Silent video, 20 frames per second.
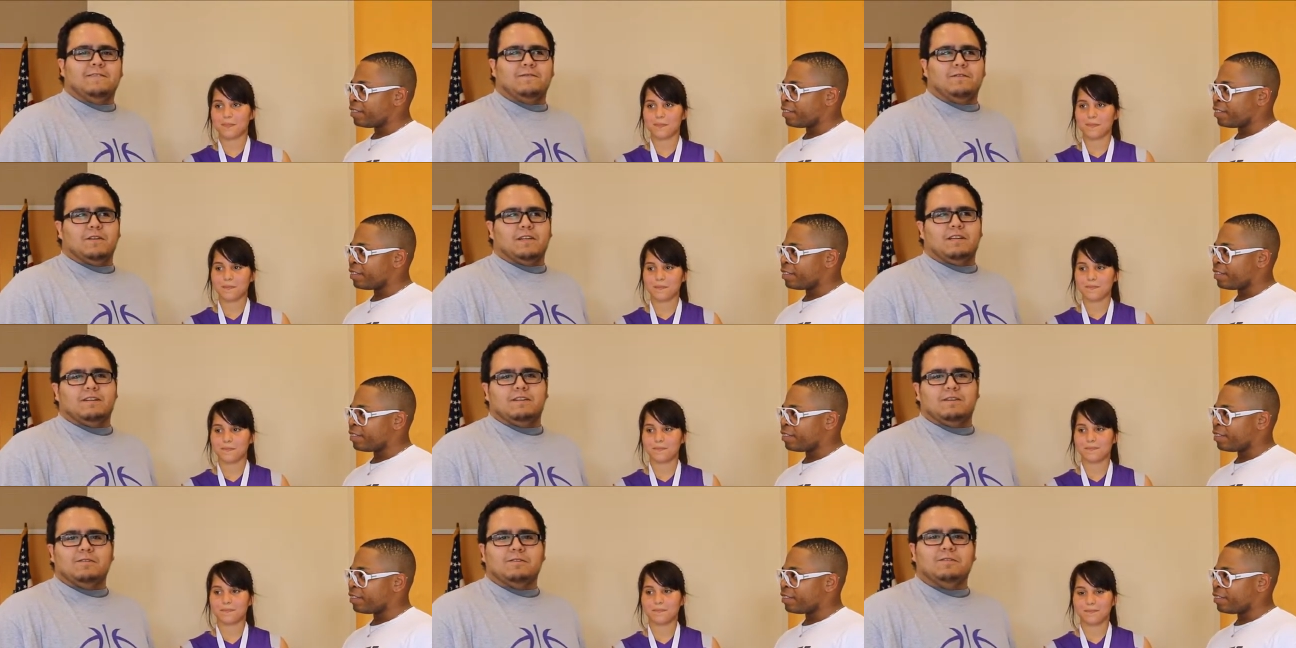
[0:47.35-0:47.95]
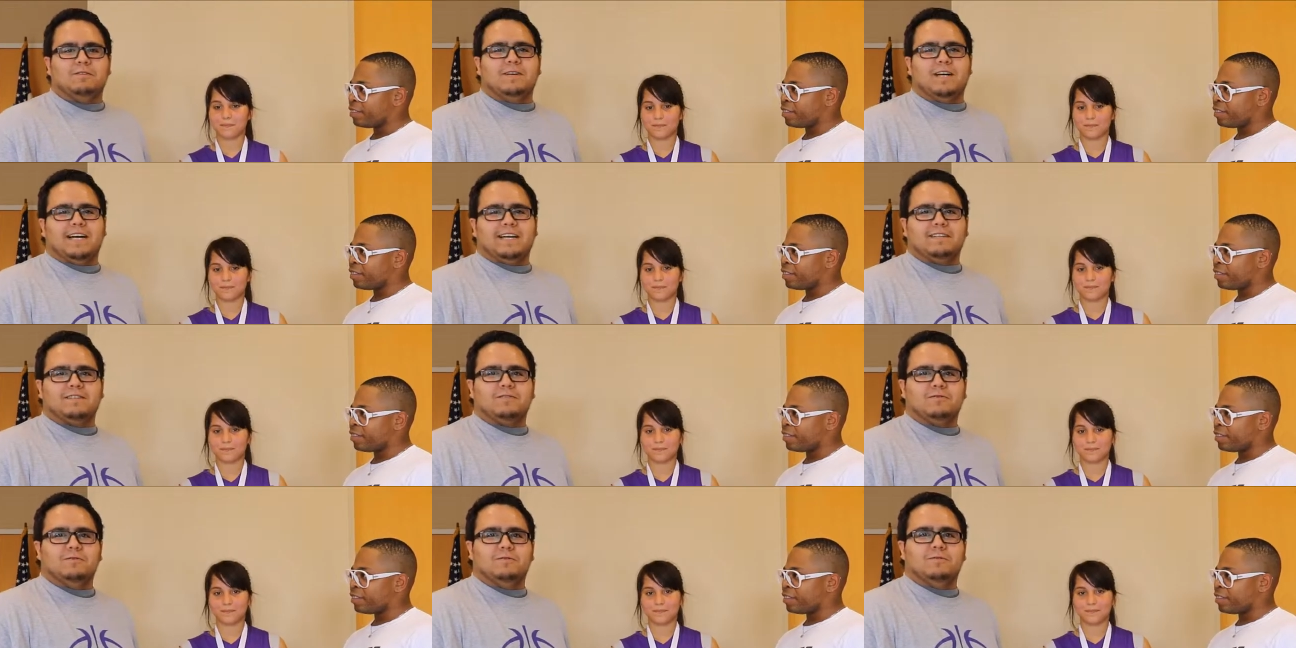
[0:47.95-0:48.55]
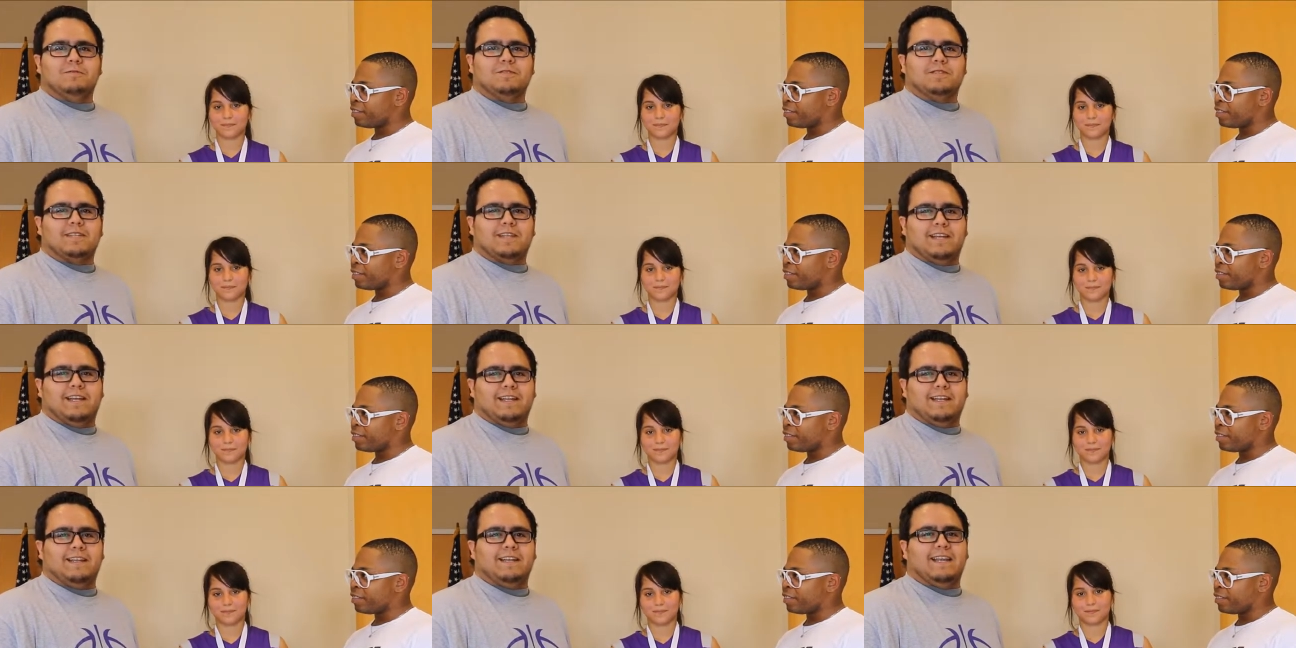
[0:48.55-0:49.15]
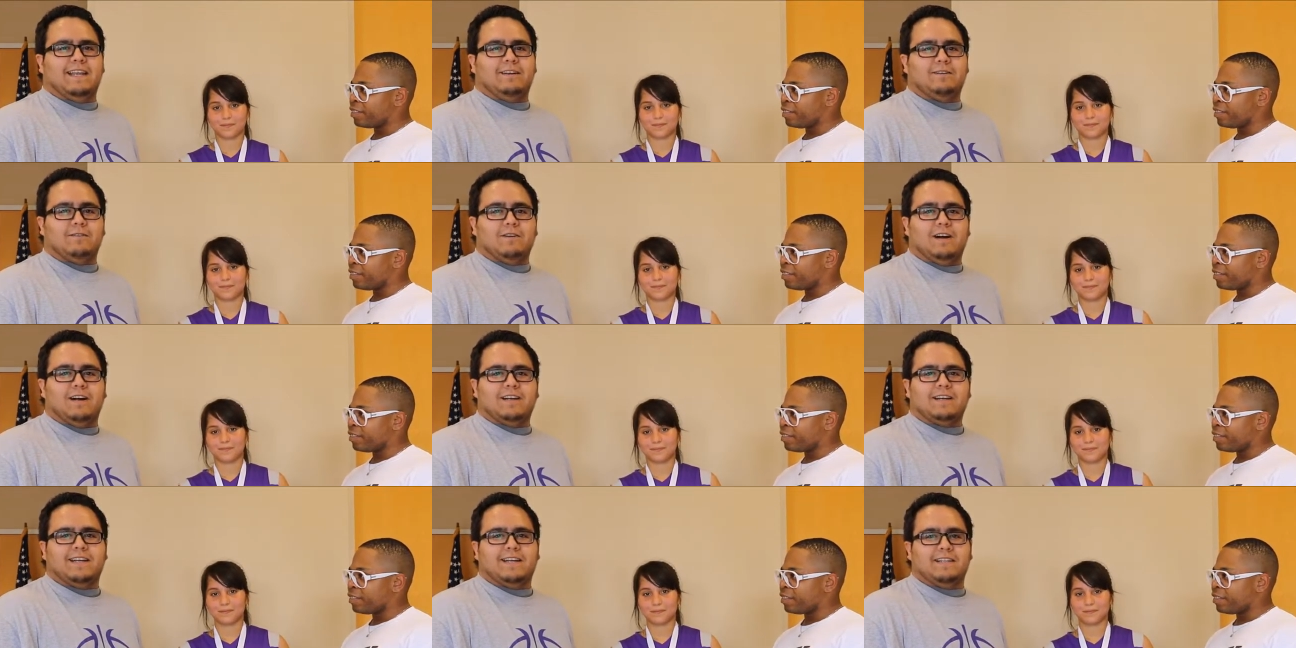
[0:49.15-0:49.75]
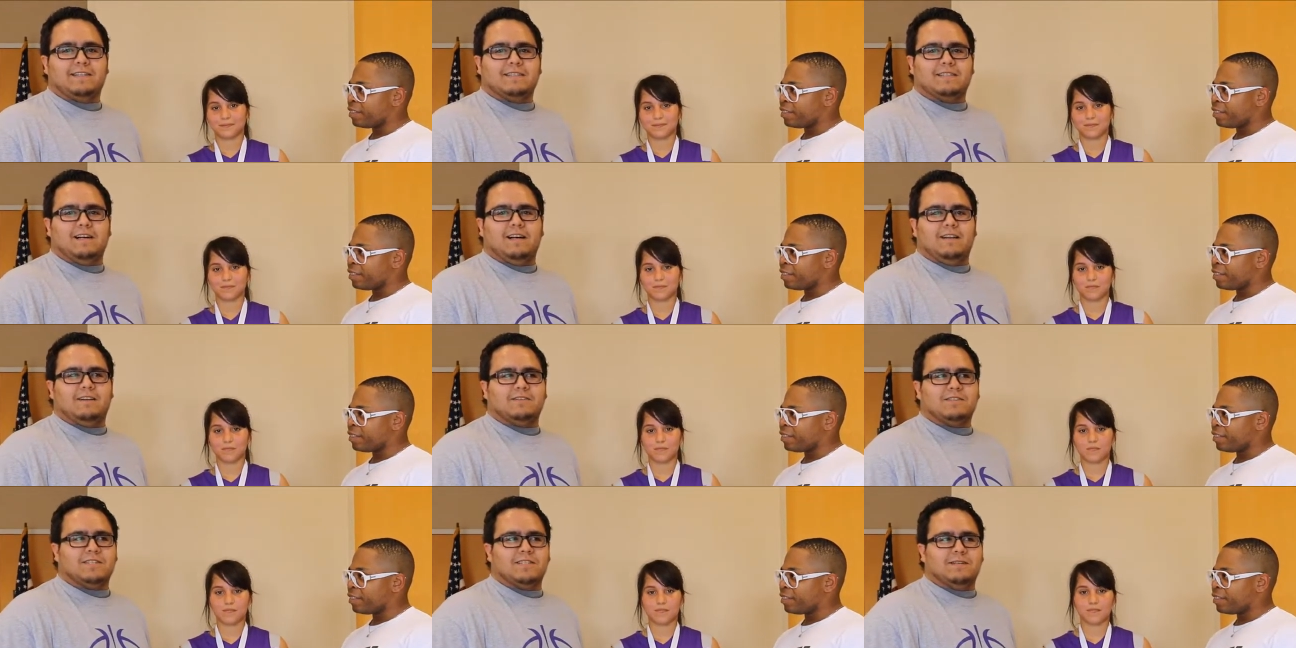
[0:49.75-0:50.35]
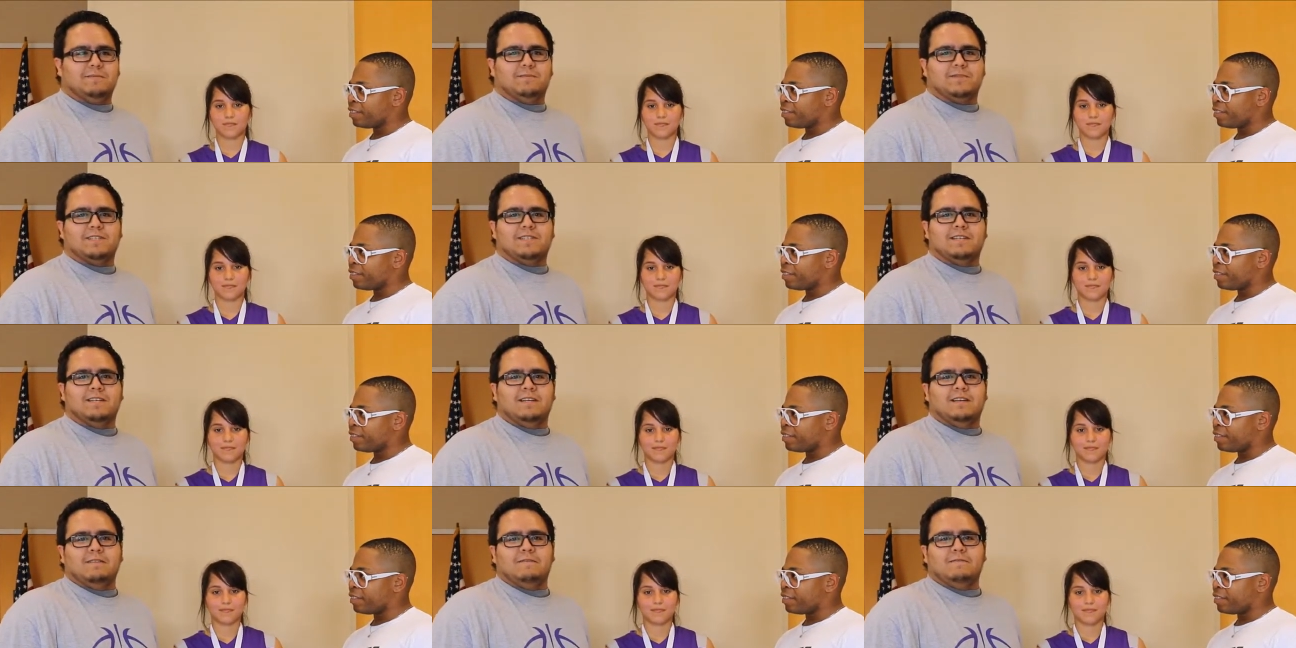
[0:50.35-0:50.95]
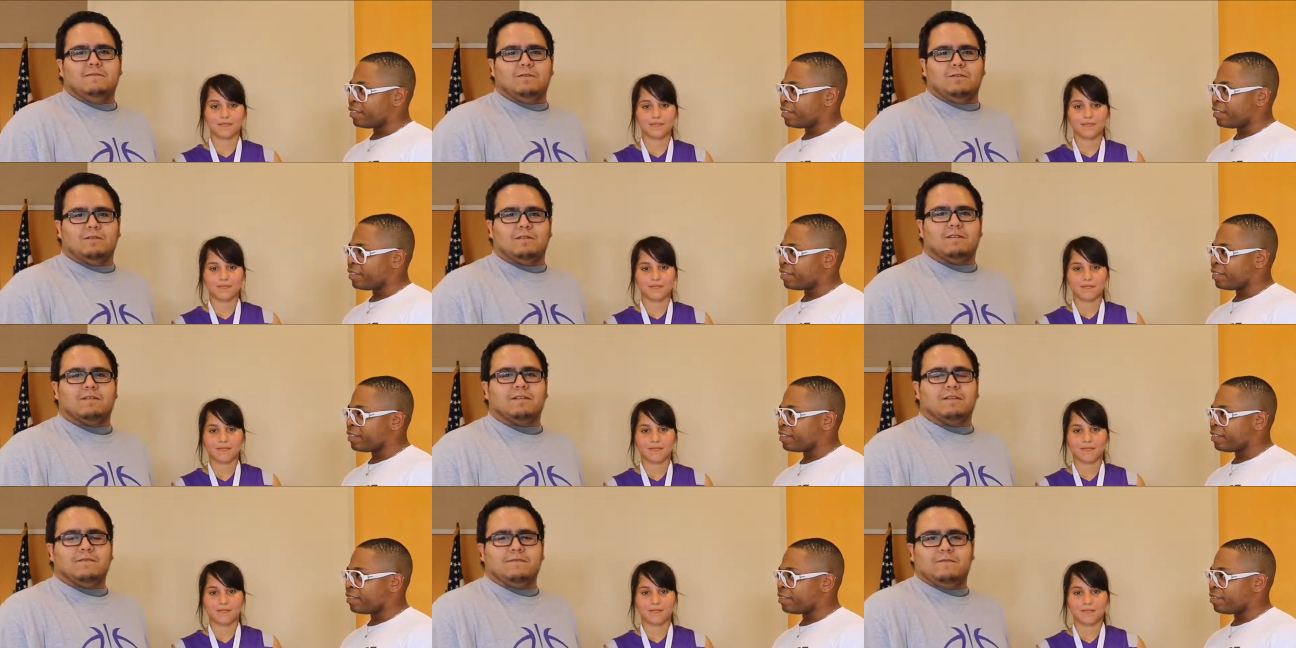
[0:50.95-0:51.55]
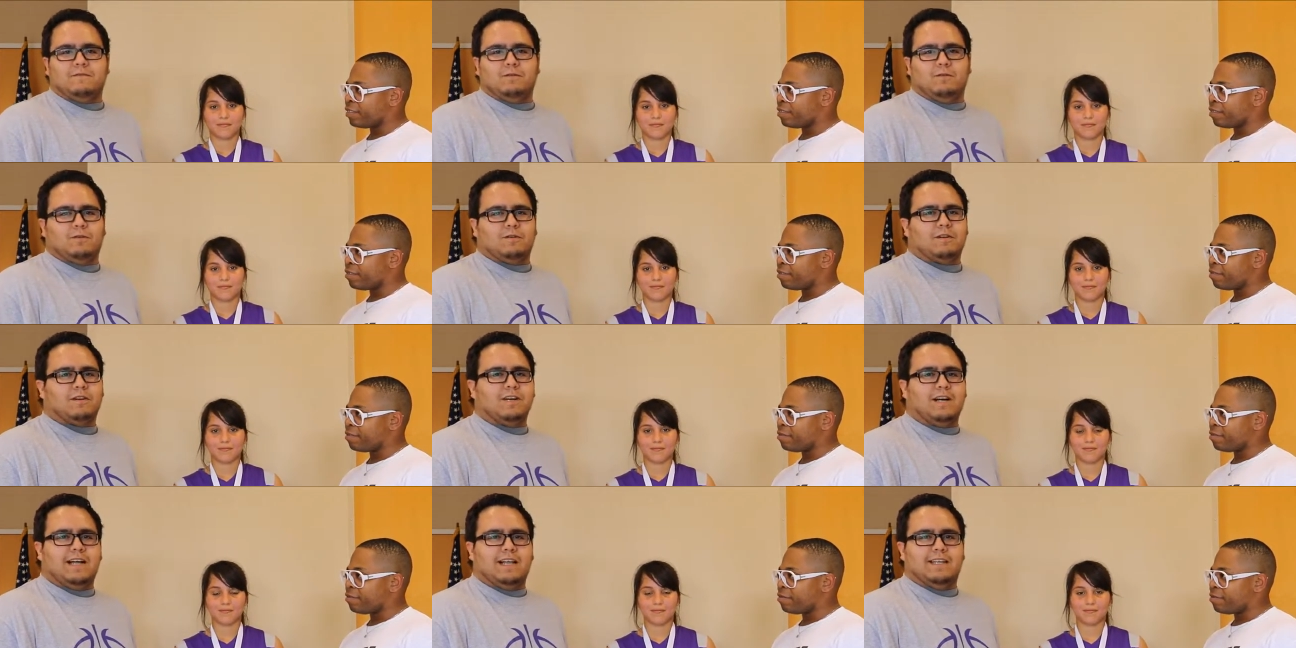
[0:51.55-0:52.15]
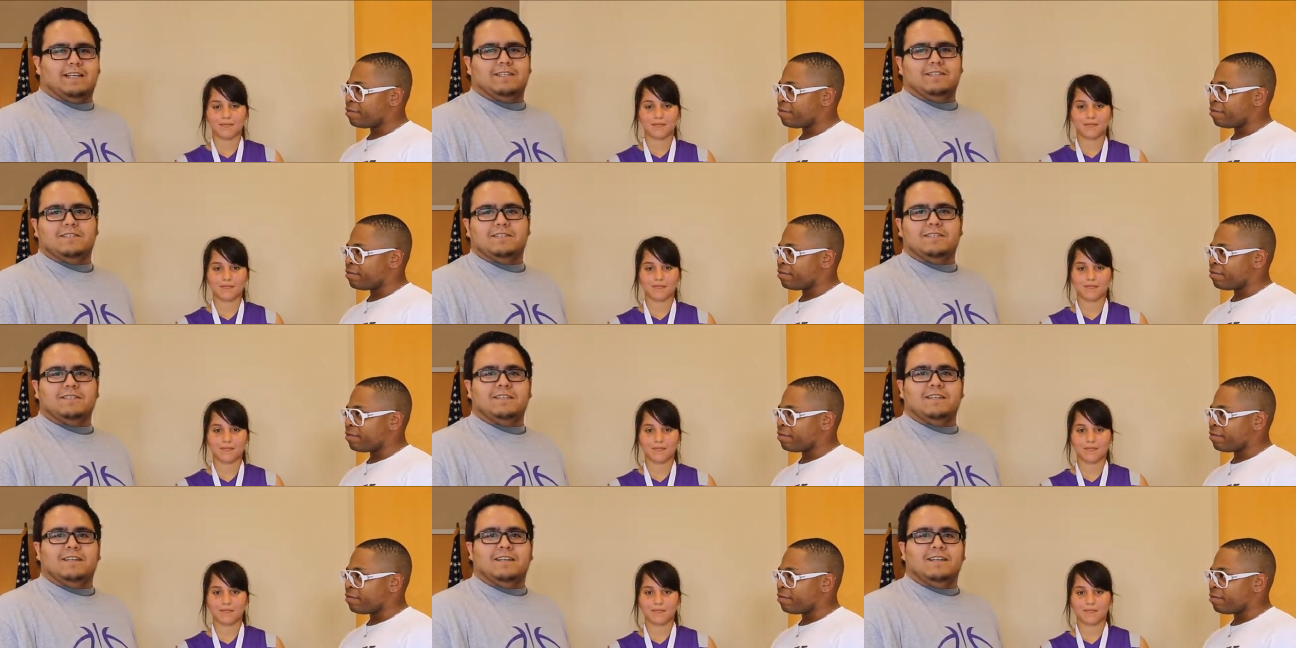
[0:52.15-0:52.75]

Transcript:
Speaker 1: for their local high schools and later on get scholarships for for college.